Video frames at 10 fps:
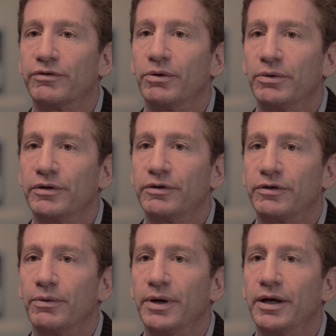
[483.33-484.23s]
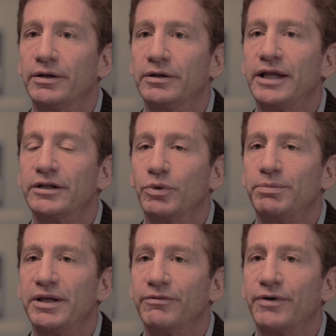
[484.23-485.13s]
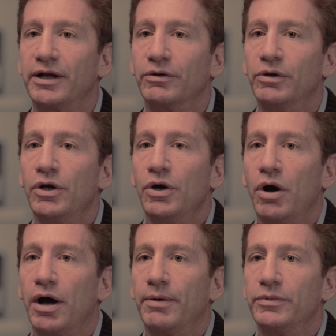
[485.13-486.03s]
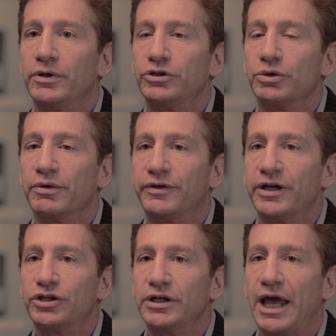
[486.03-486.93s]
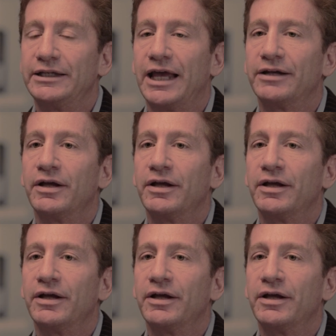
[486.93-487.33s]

So, so uh, London would be the final um, jurisdiction, and